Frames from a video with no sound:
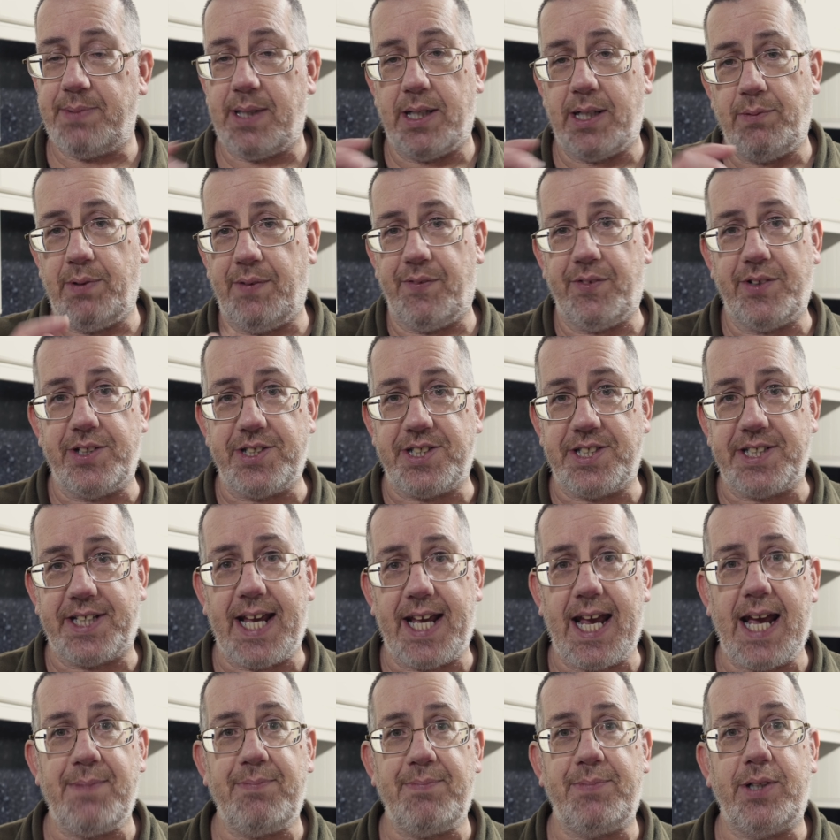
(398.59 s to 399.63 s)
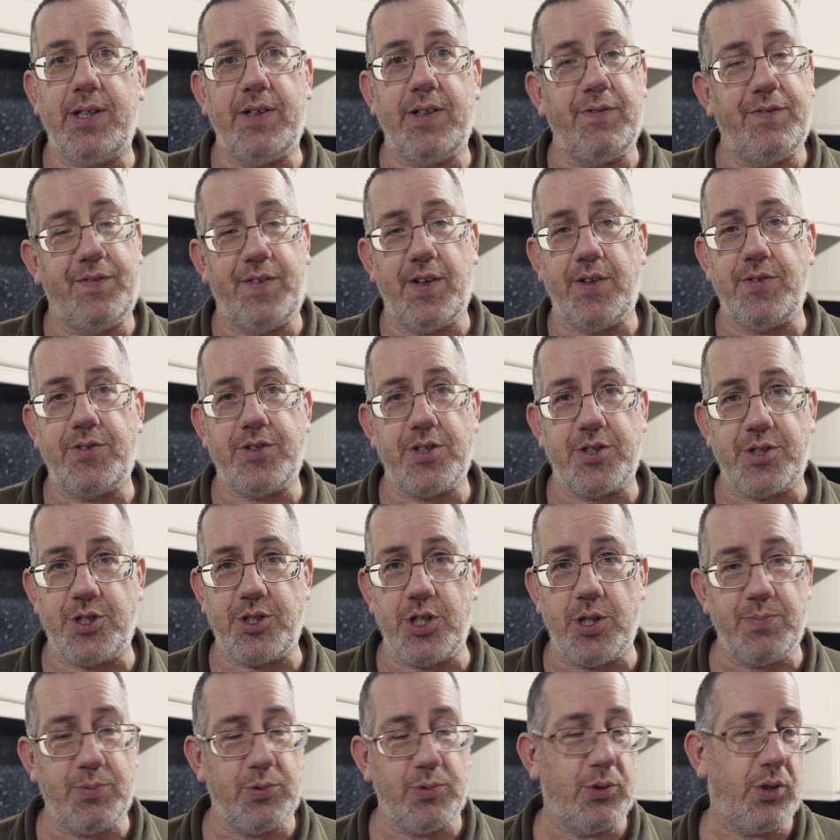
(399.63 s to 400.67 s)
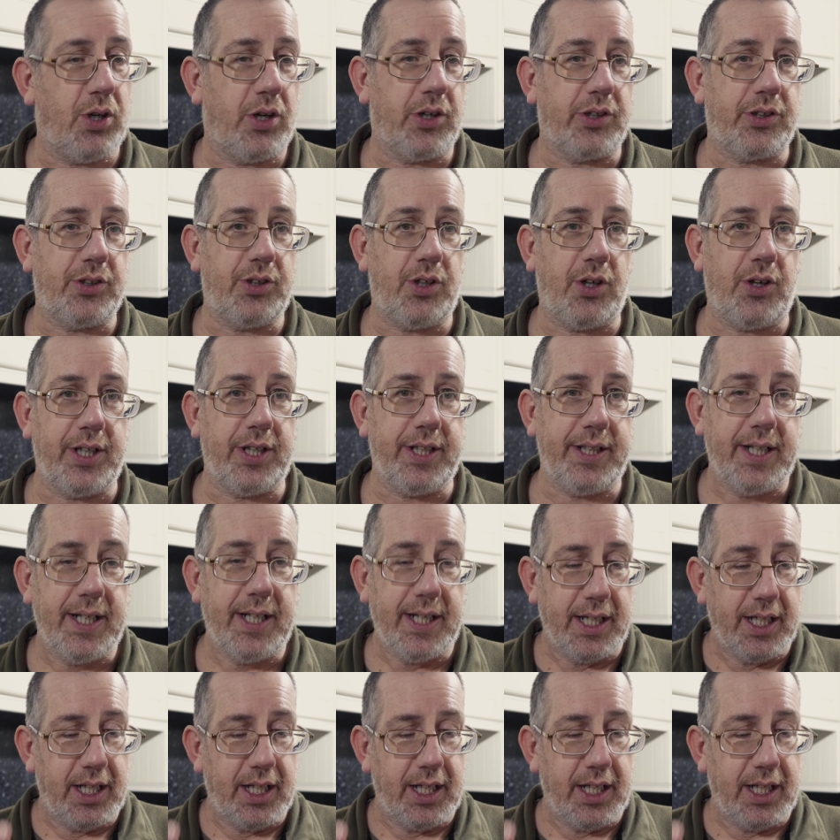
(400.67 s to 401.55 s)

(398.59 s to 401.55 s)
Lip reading: matter whether it's the camera, Photoshop or online,